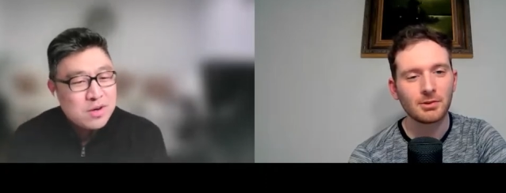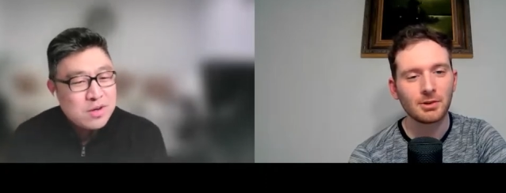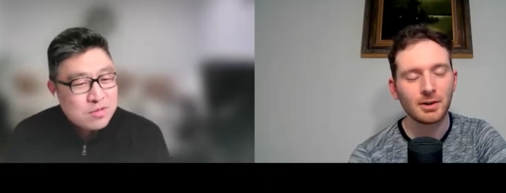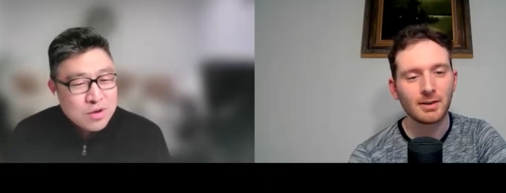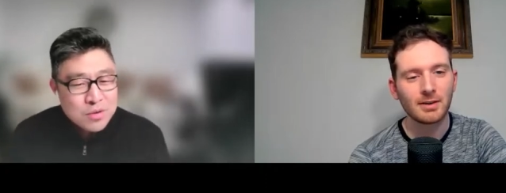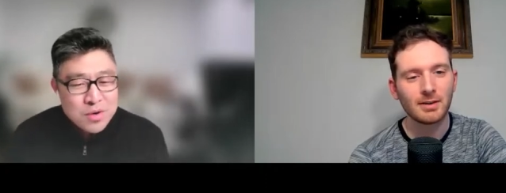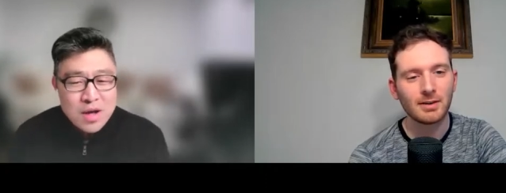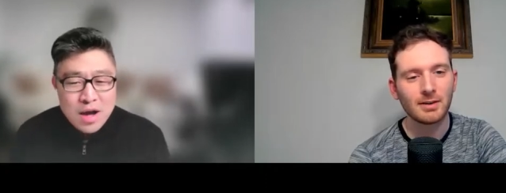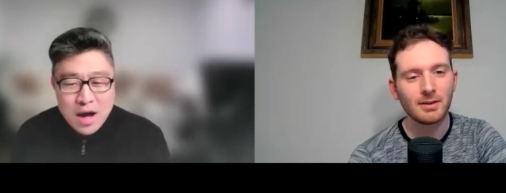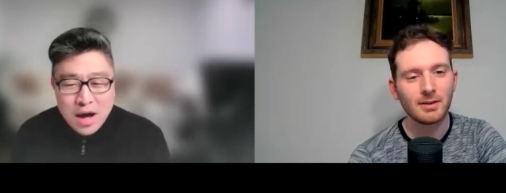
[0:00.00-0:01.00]
Speaker 1: Sure. Right? So,
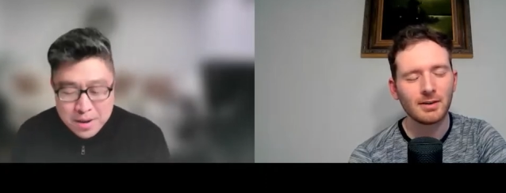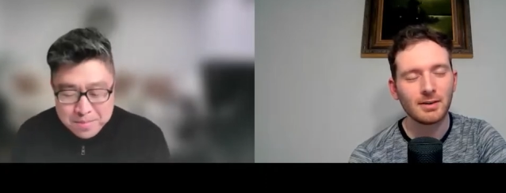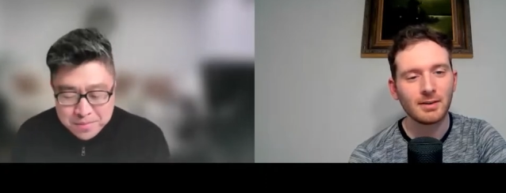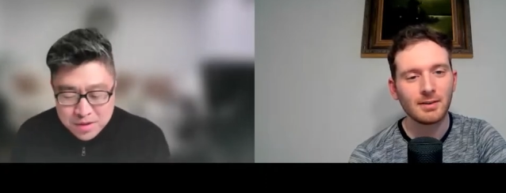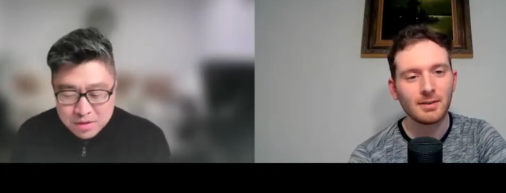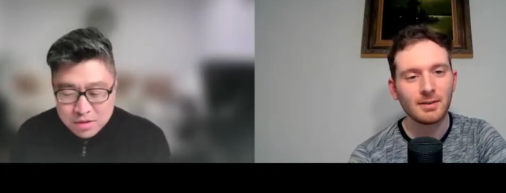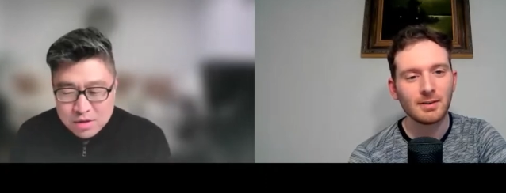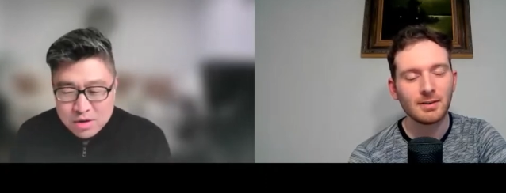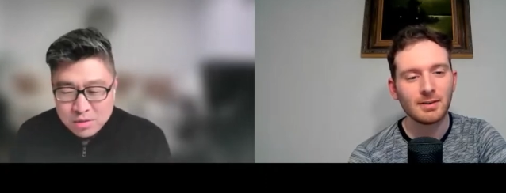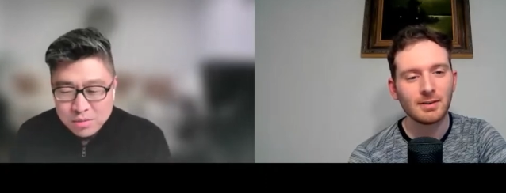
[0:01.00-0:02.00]
um,
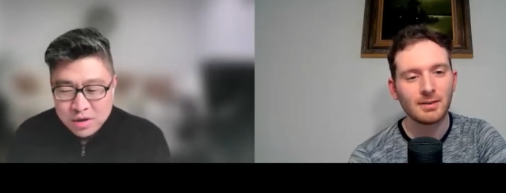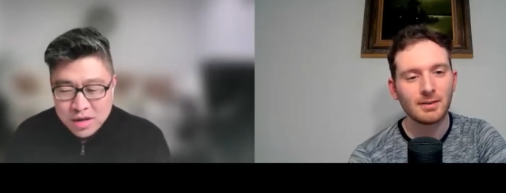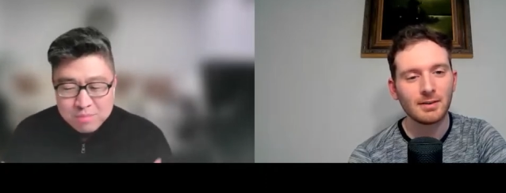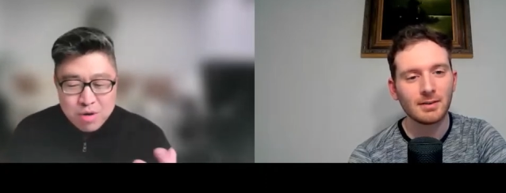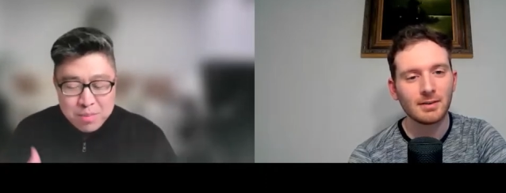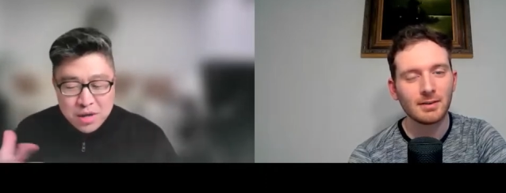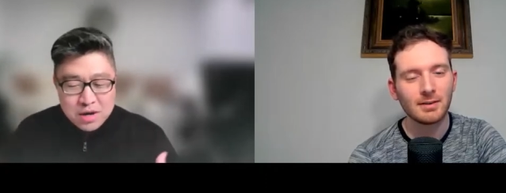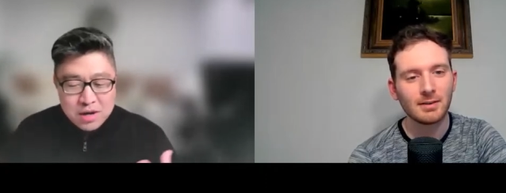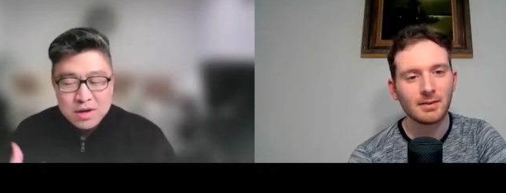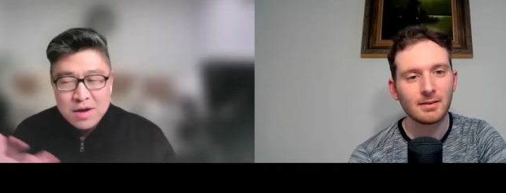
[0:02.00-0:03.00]
you know, again,
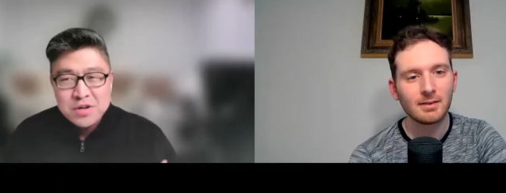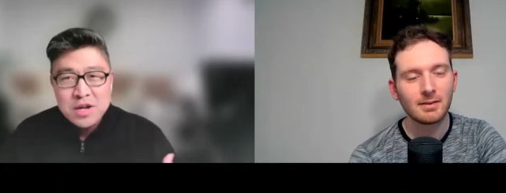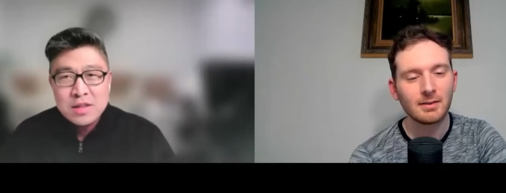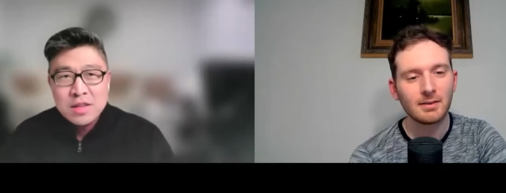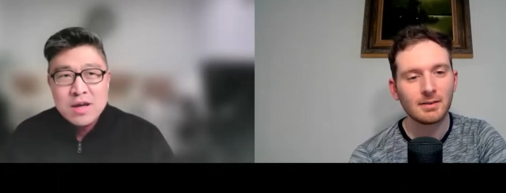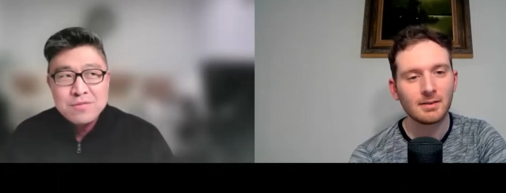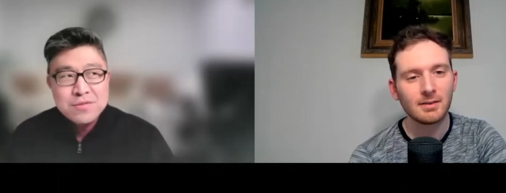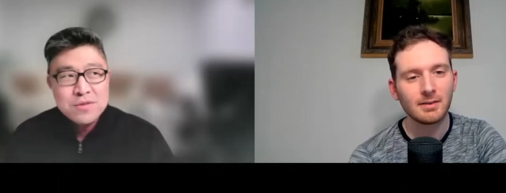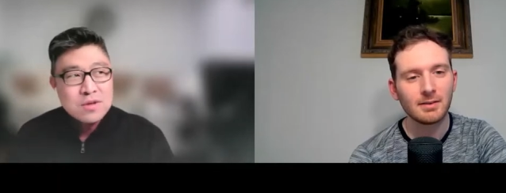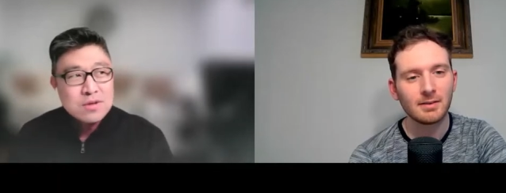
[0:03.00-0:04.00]
propaganda and everyday
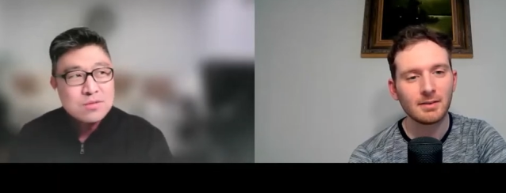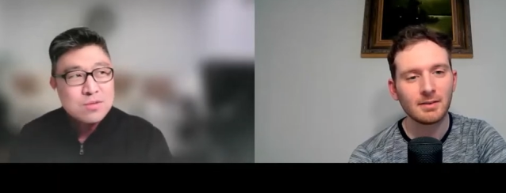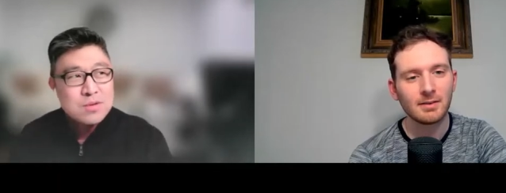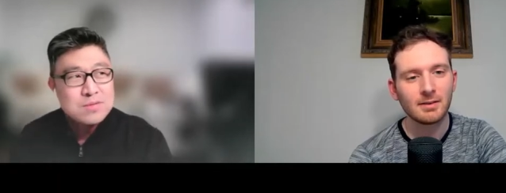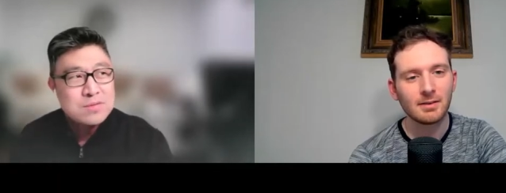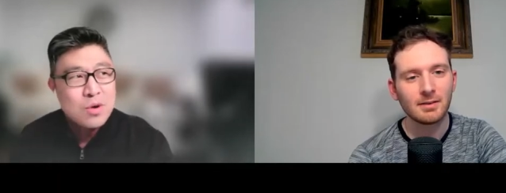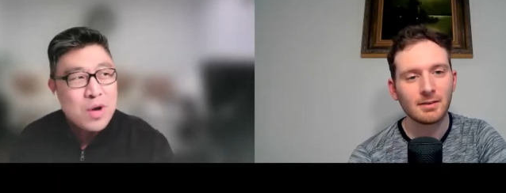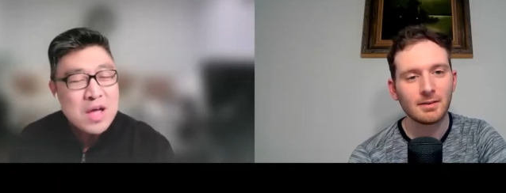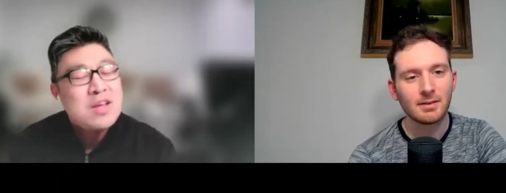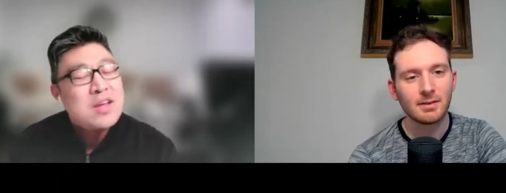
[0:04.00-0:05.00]
life sort of
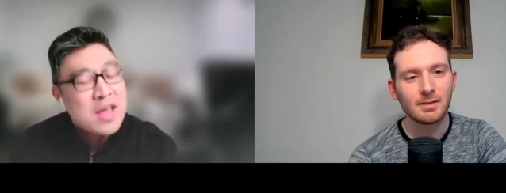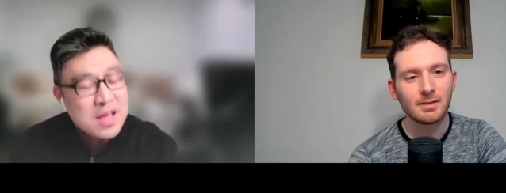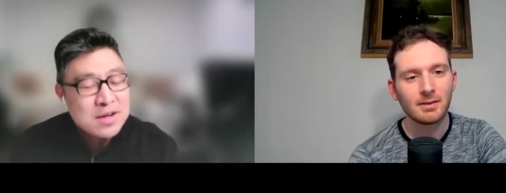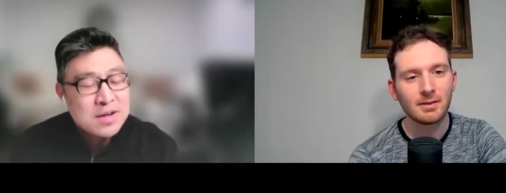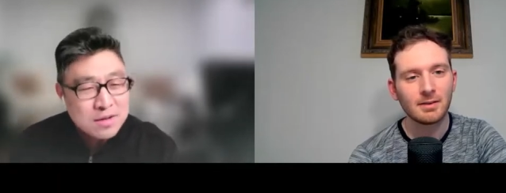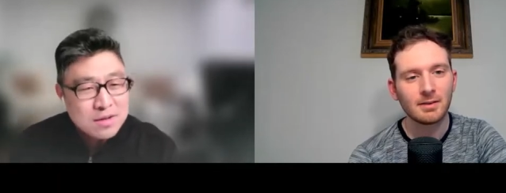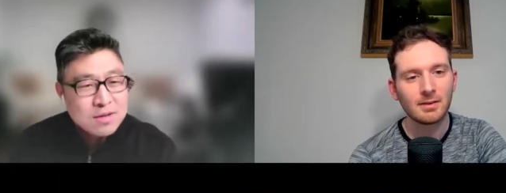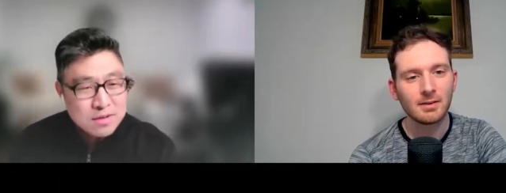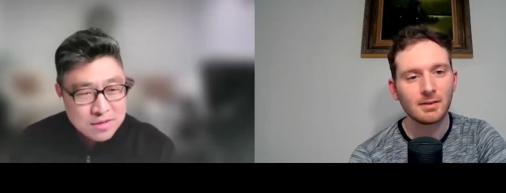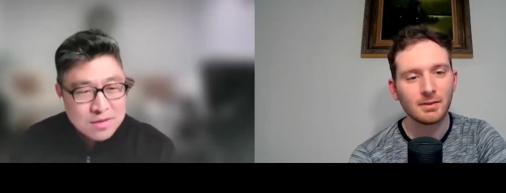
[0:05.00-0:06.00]
go hand in hand.
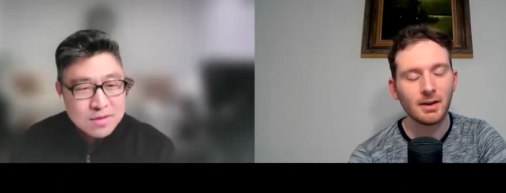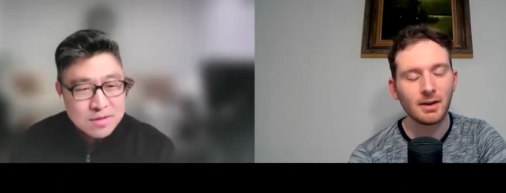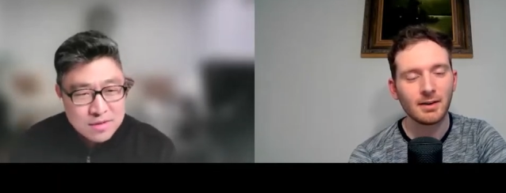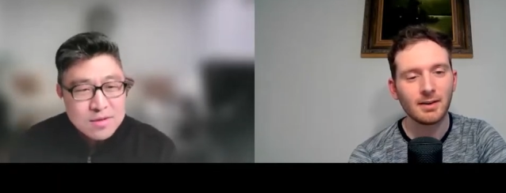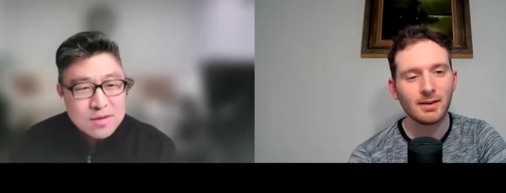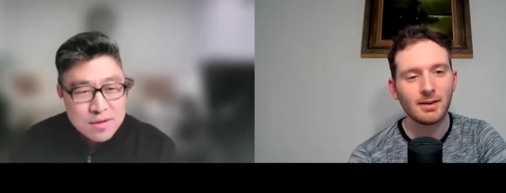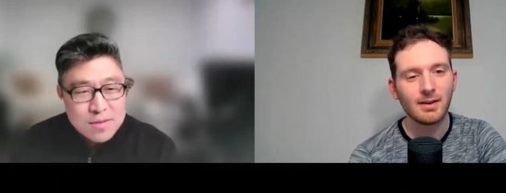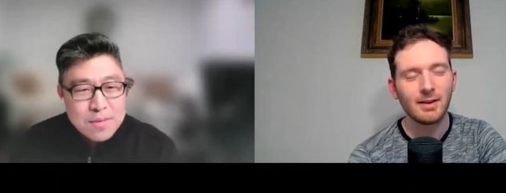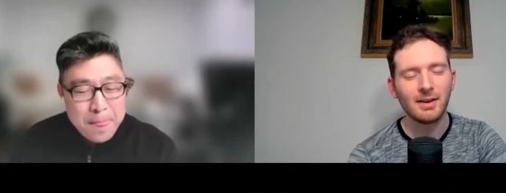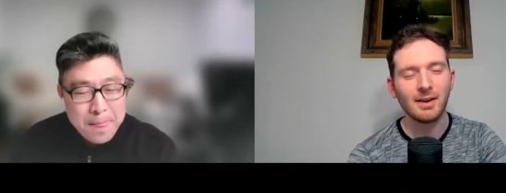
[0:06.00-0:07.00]
Speaker 2: Yeah.
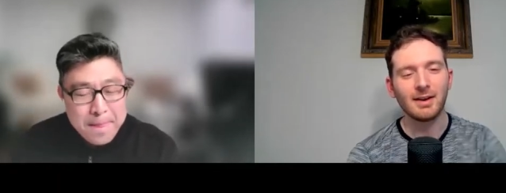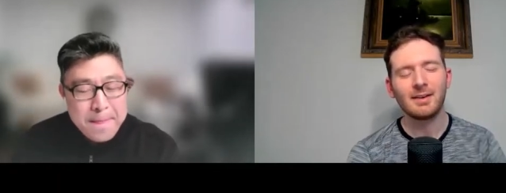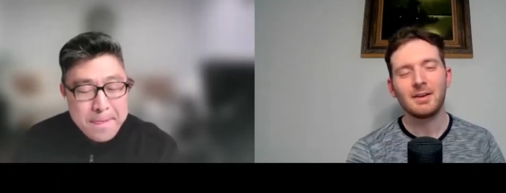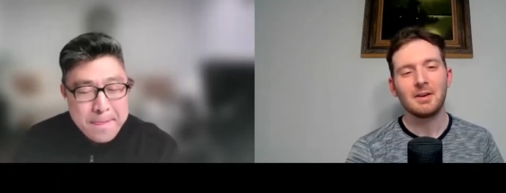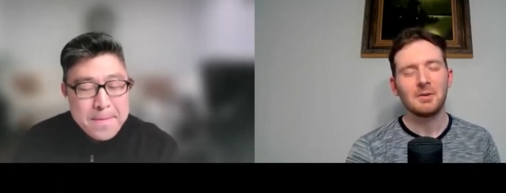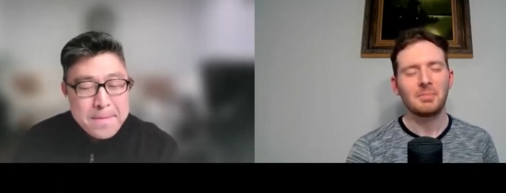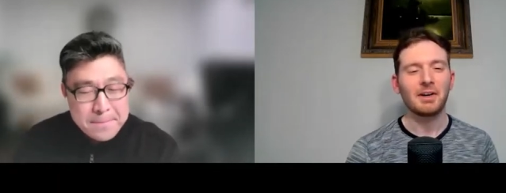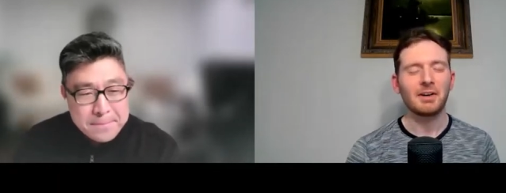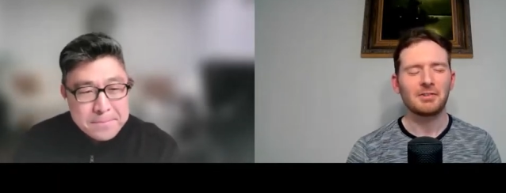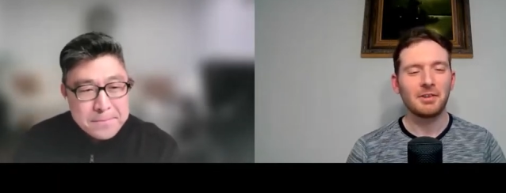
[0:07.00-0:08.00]
Yeah.
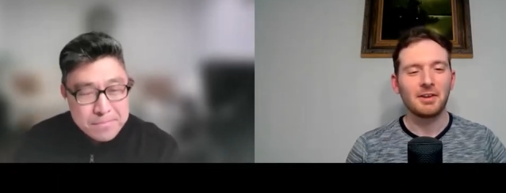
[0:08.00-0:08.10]
But I guess